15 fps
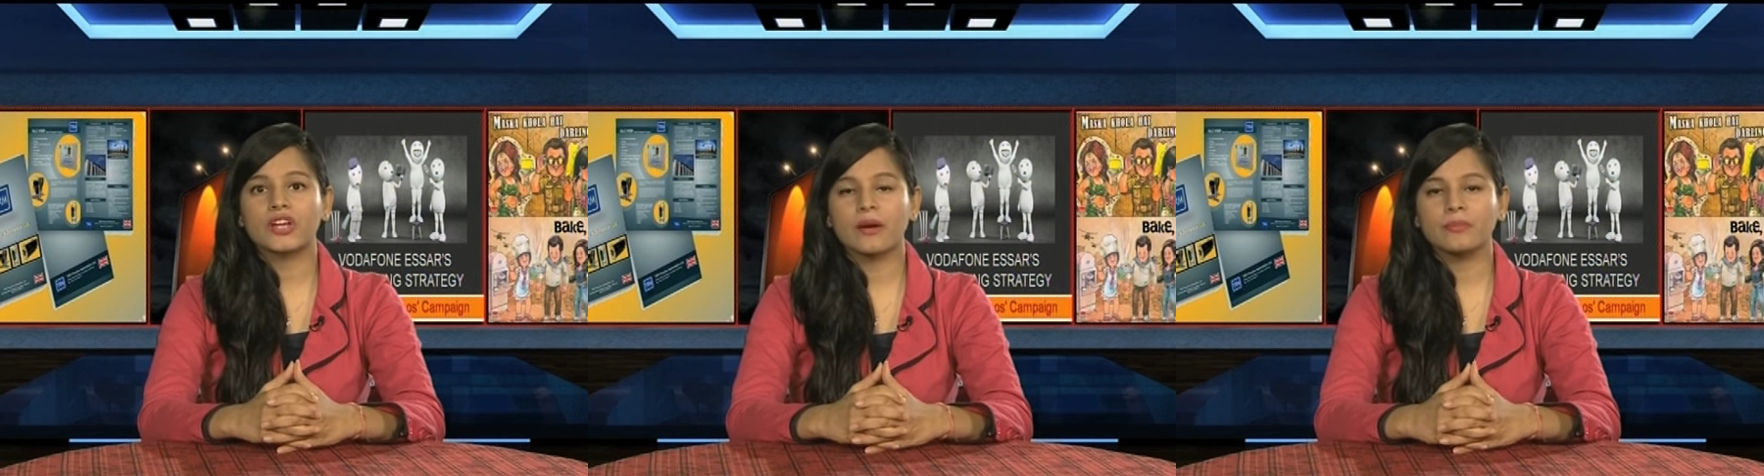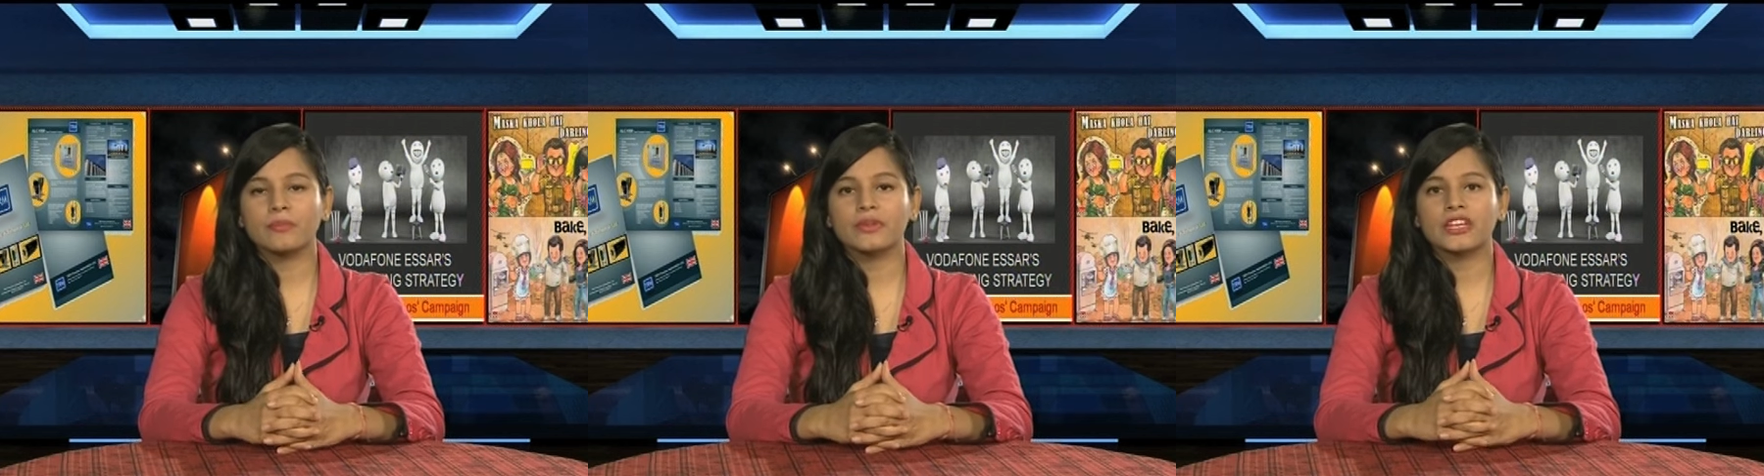
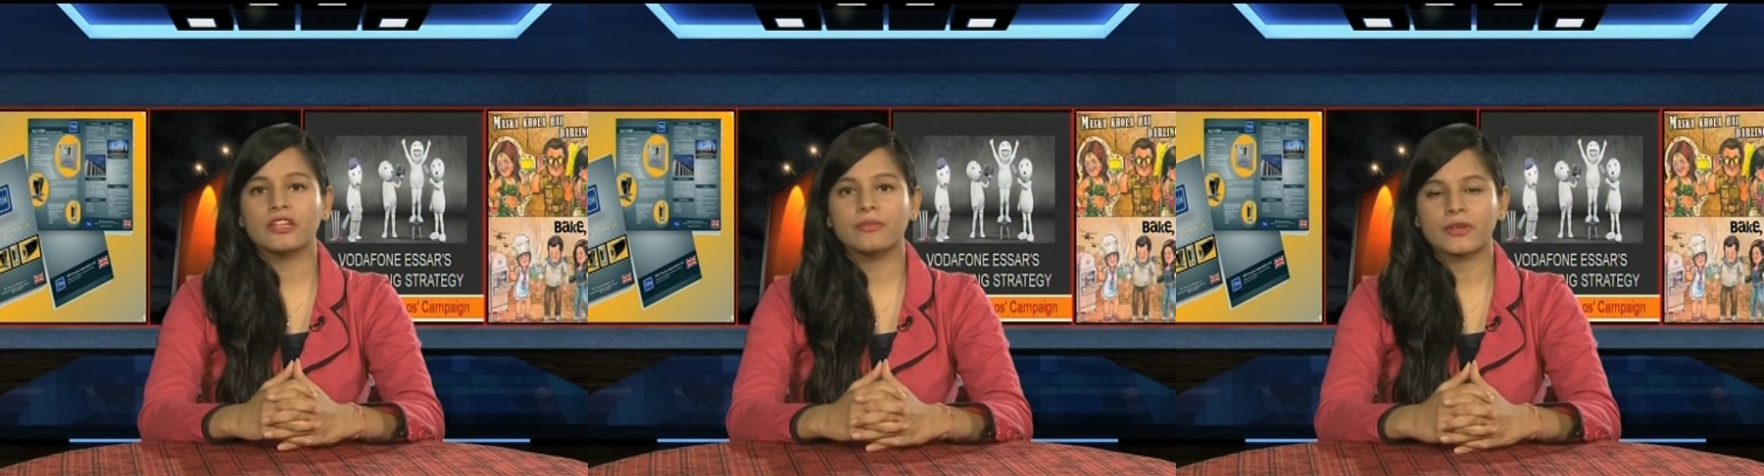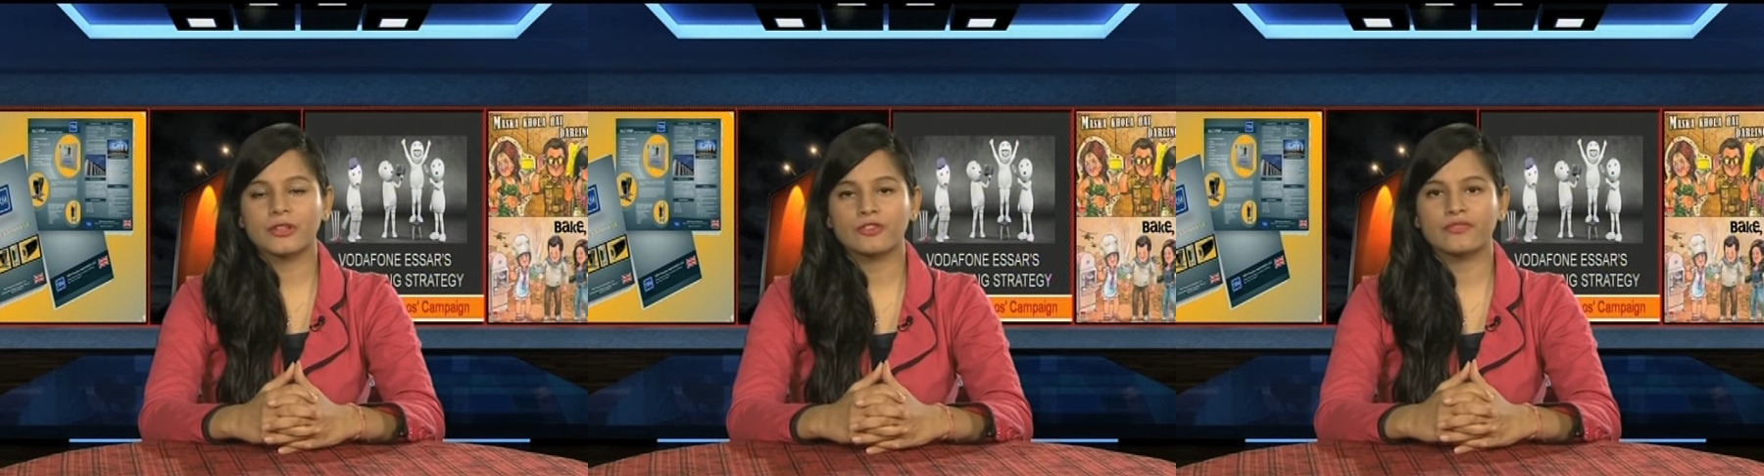company
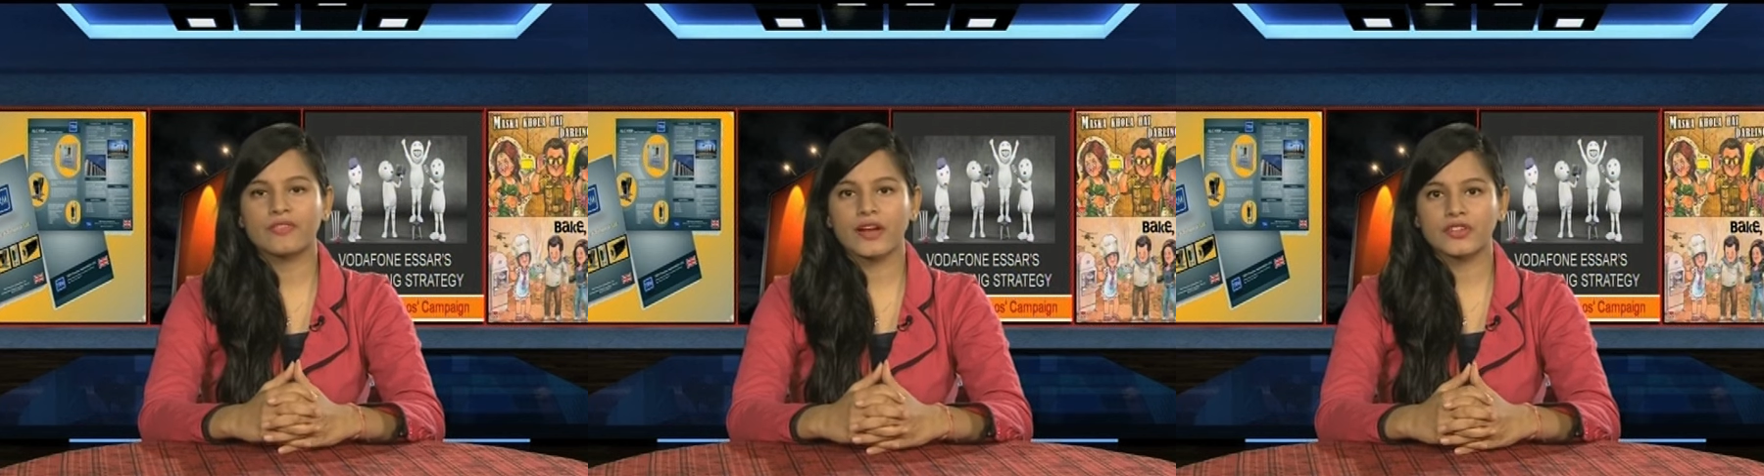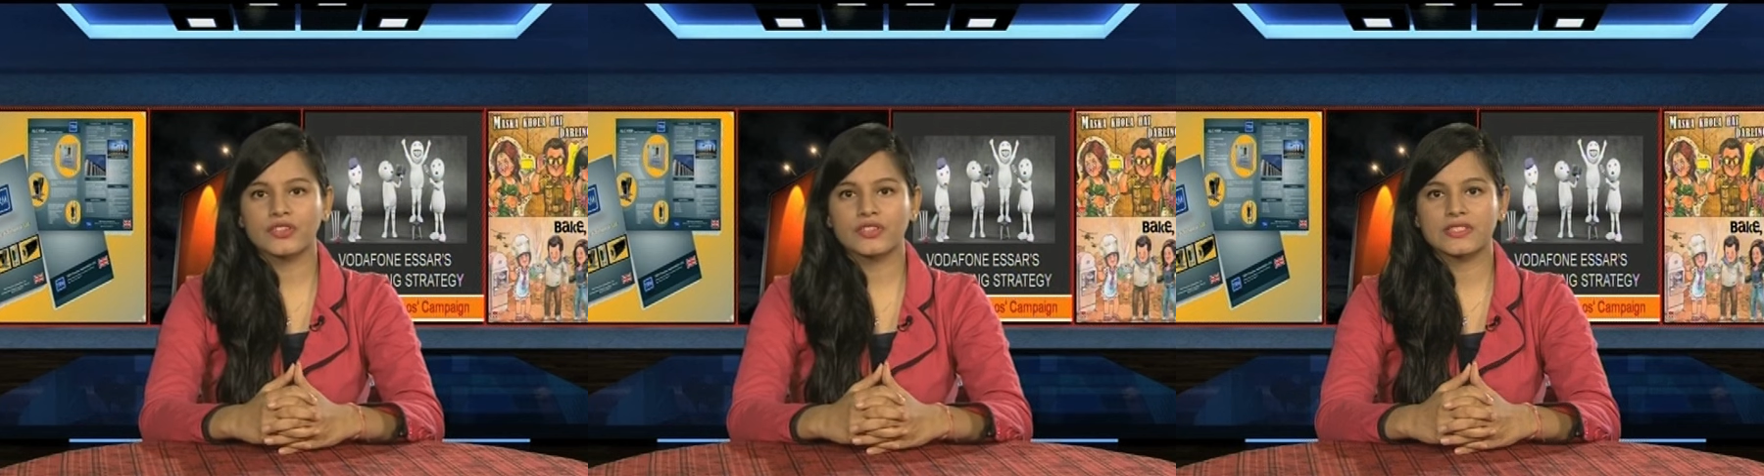
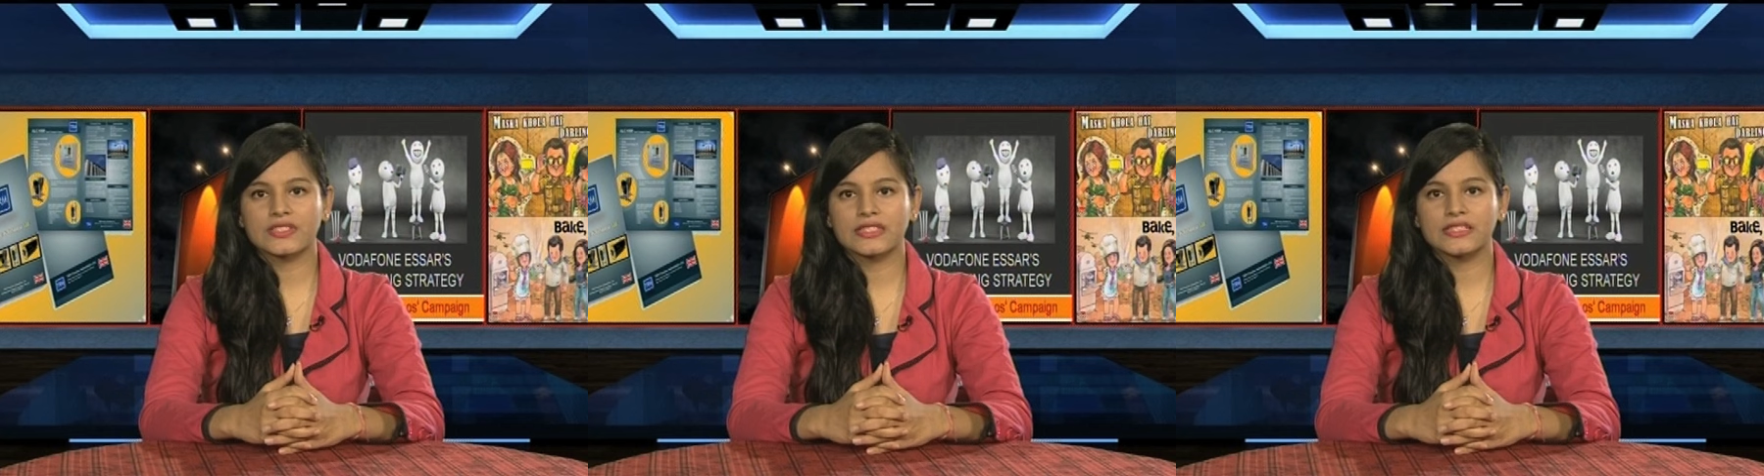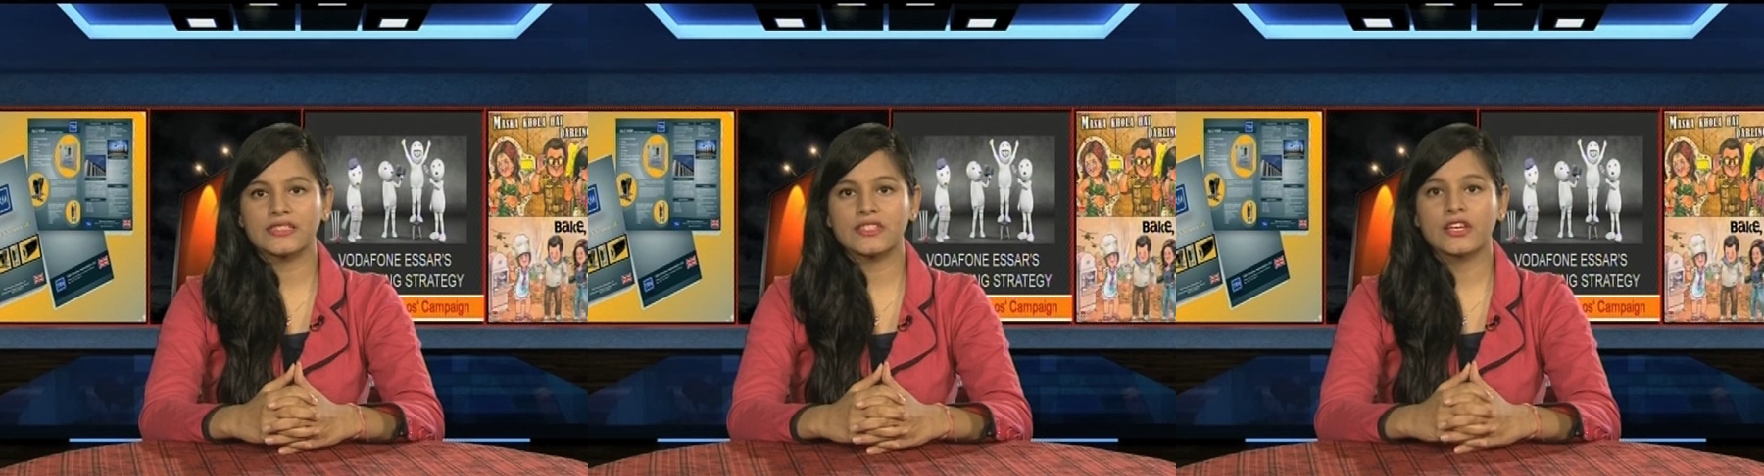manufactures
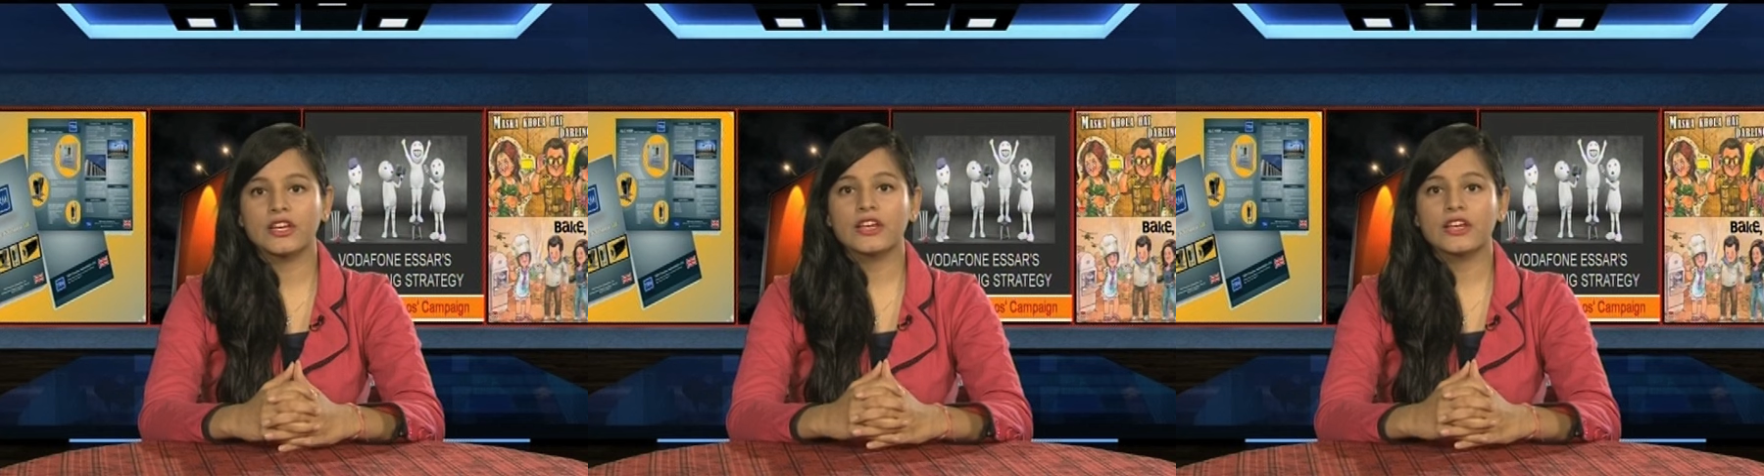it,